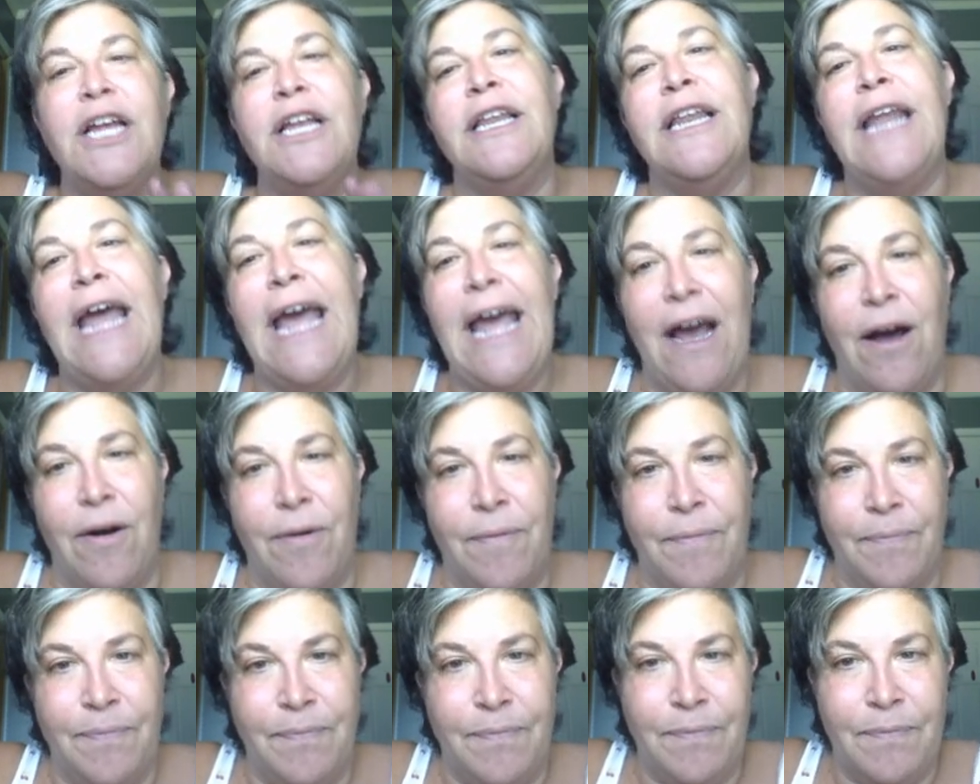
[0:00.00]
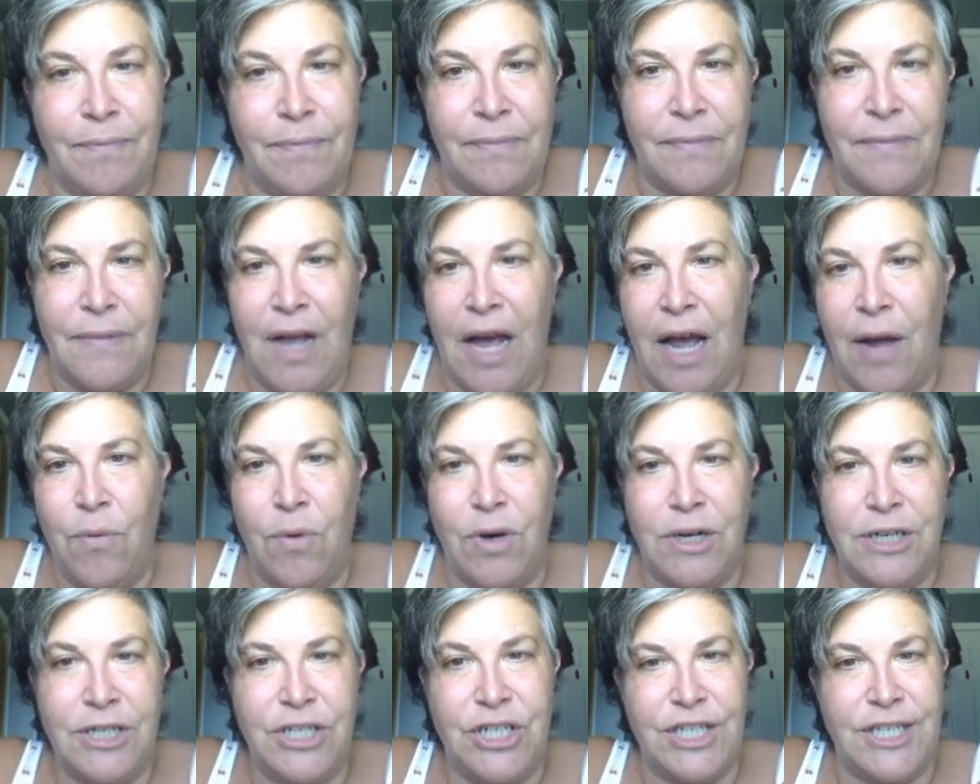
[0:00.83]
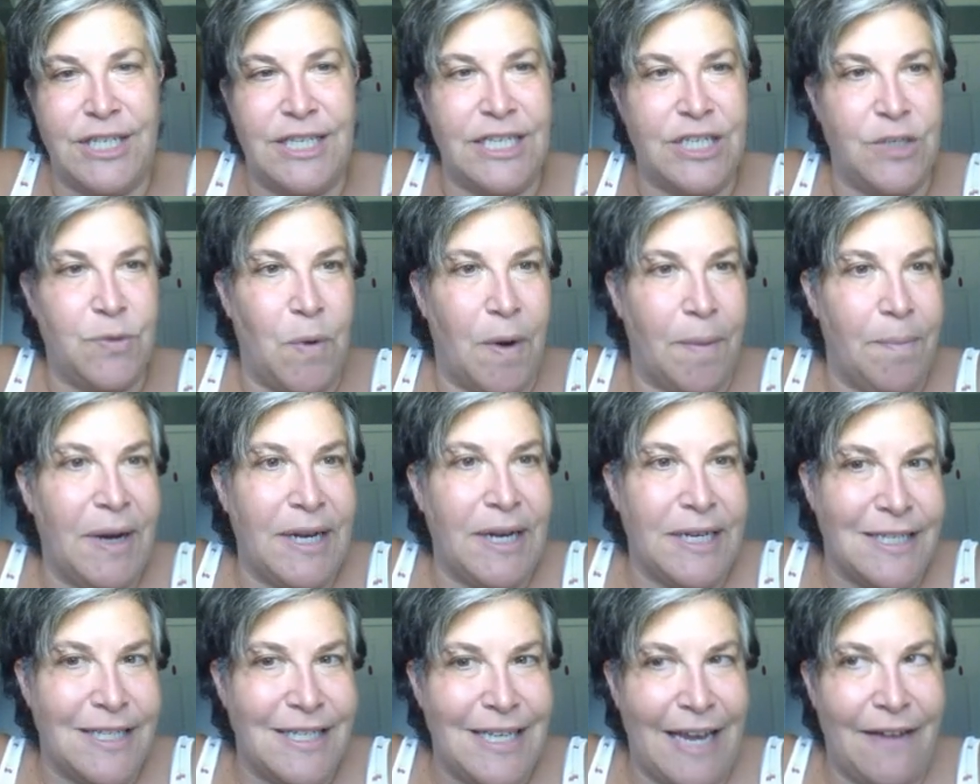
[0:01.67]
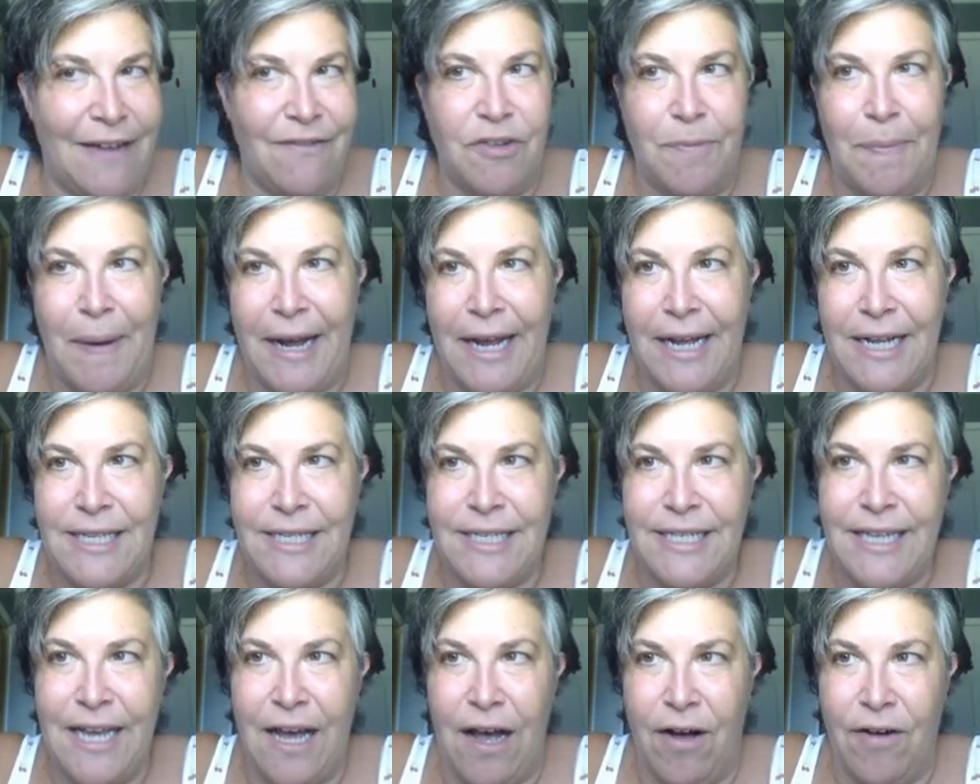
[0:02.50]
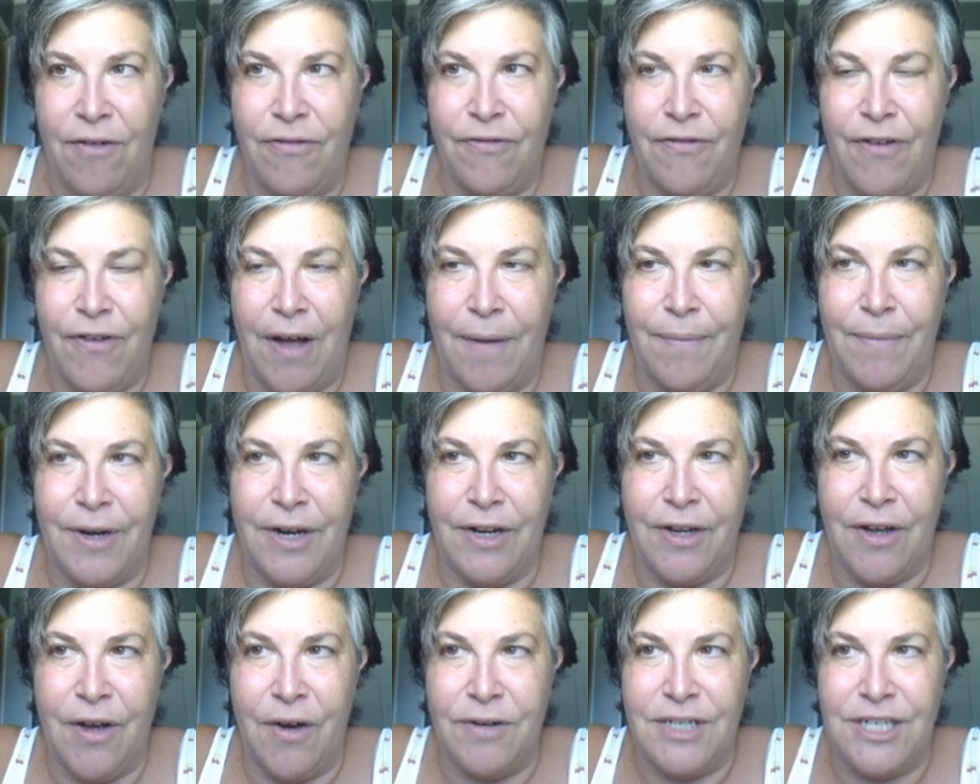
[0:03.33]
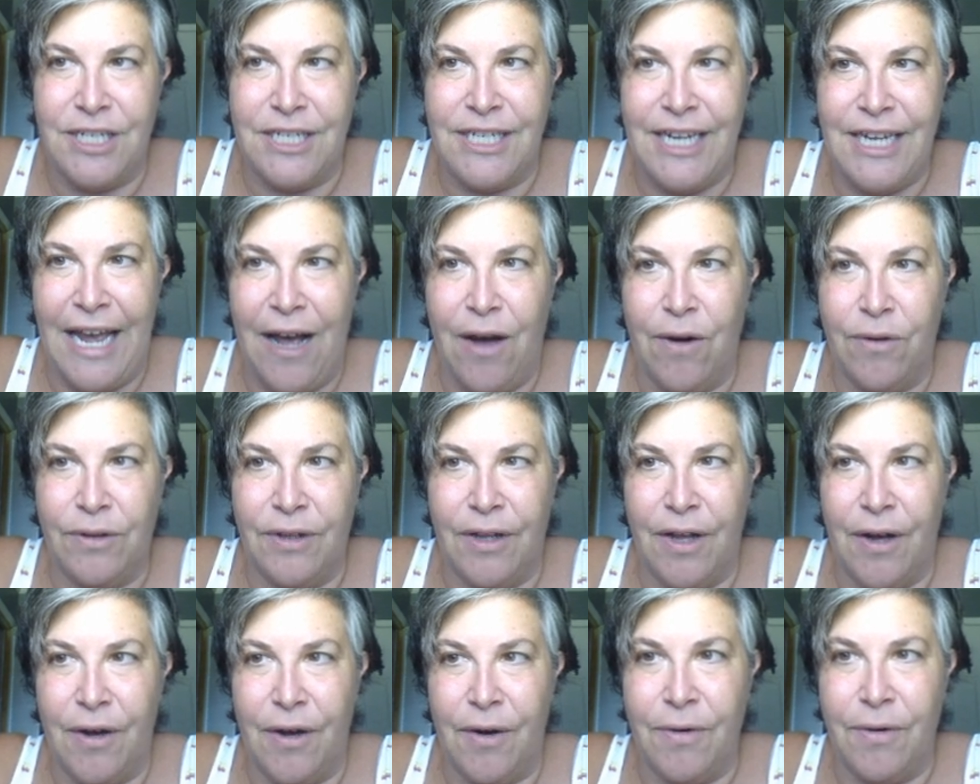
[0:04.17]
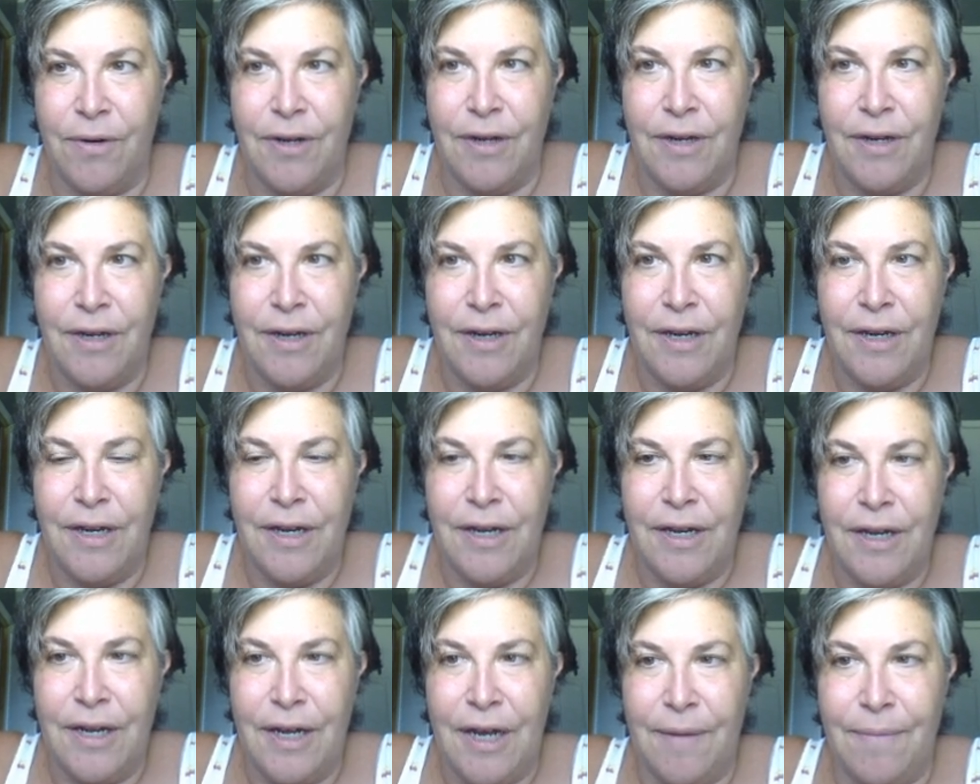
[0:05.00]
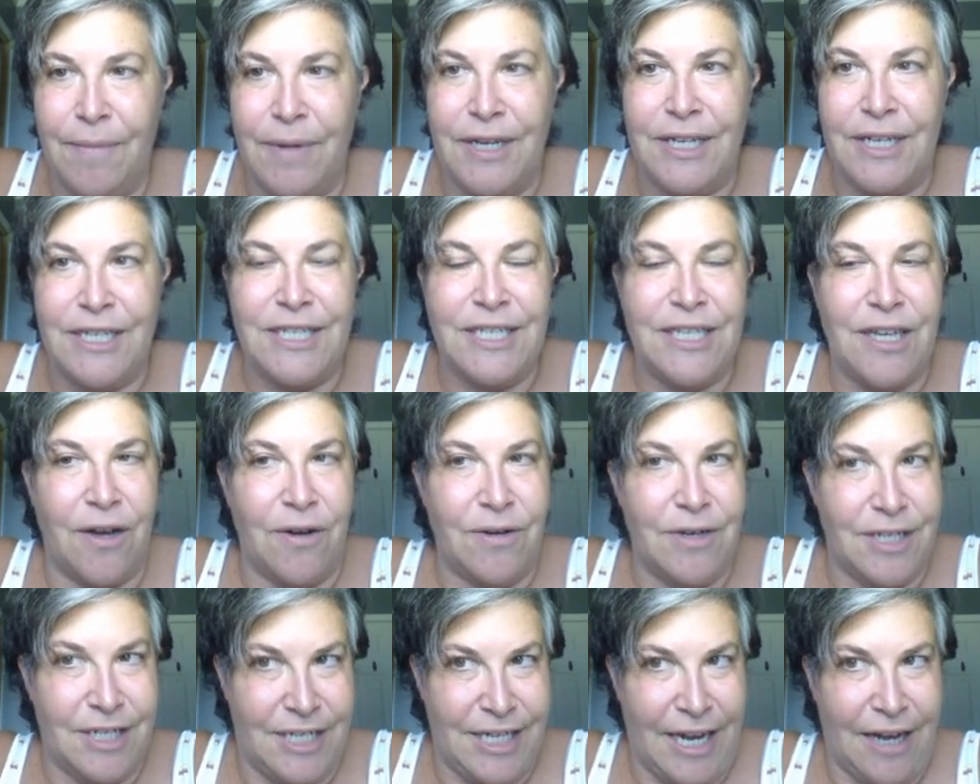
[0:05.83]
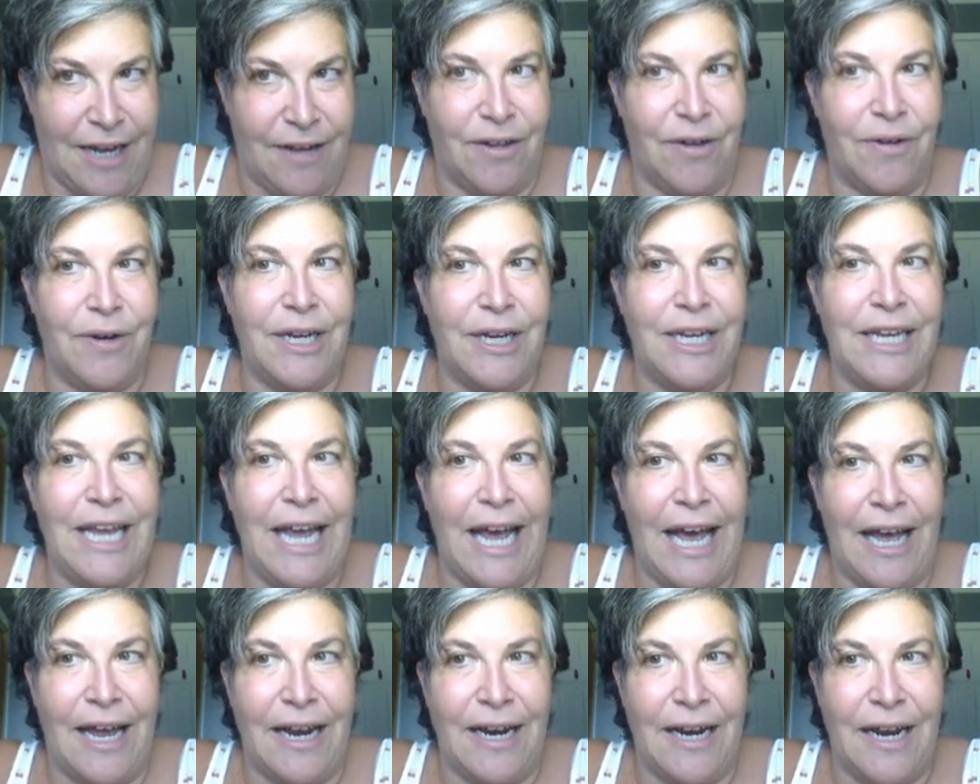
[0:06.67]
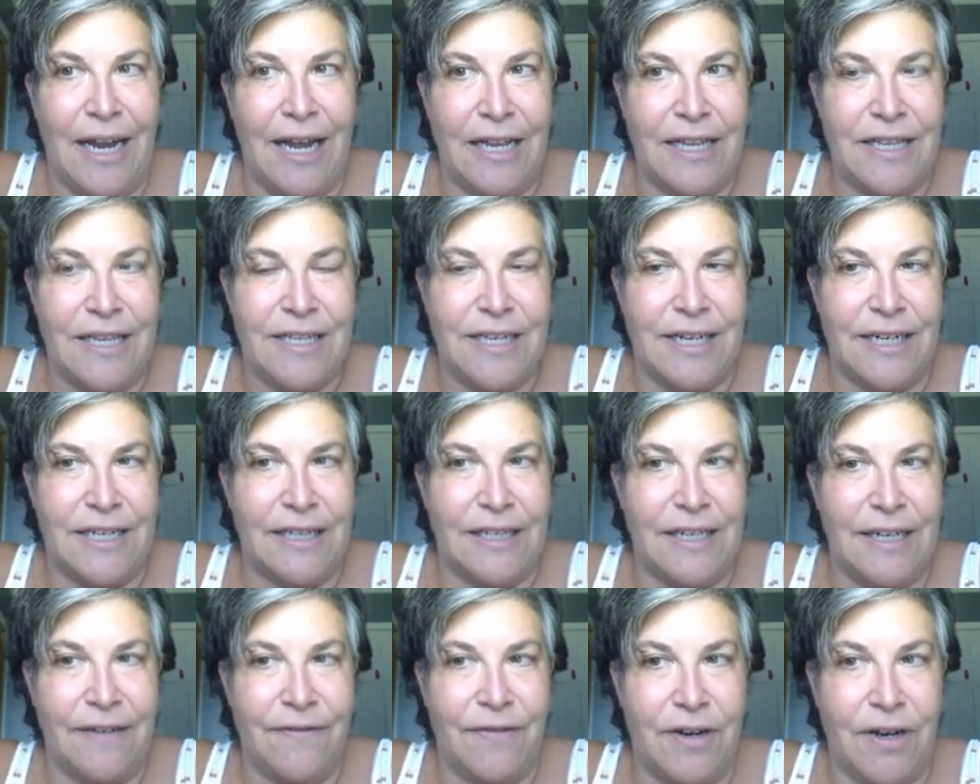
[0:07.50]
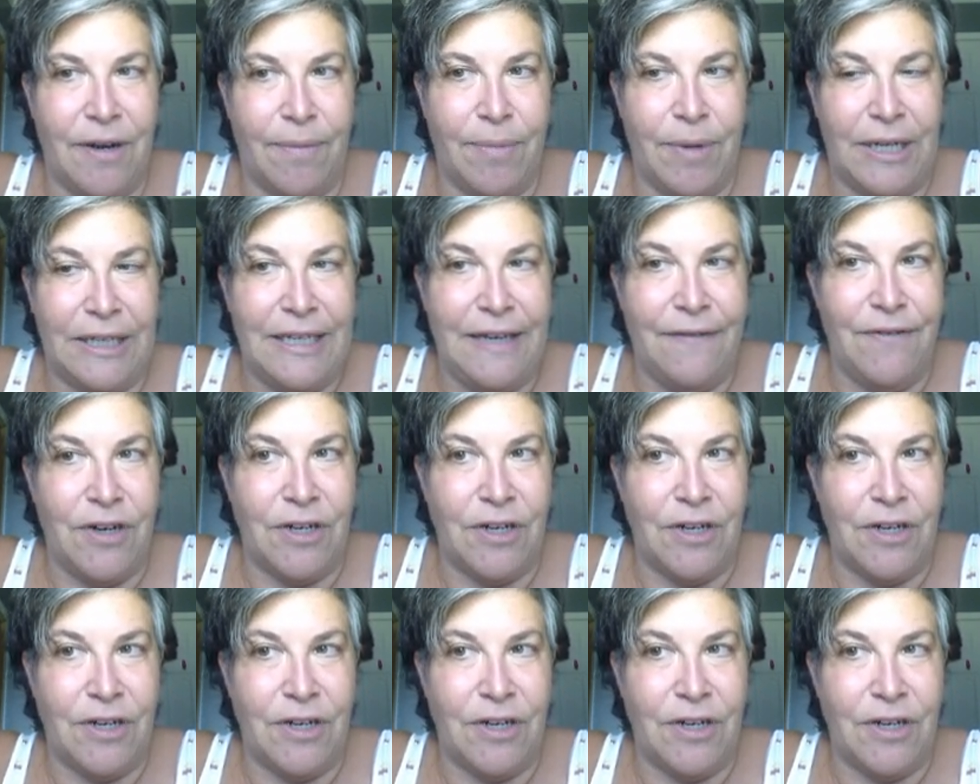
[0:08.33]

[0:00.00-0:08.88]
Now, I want just this one button saved by itself. I'm going to go to download. I'm going to go to download again. It's going to leave it. I'm going to leave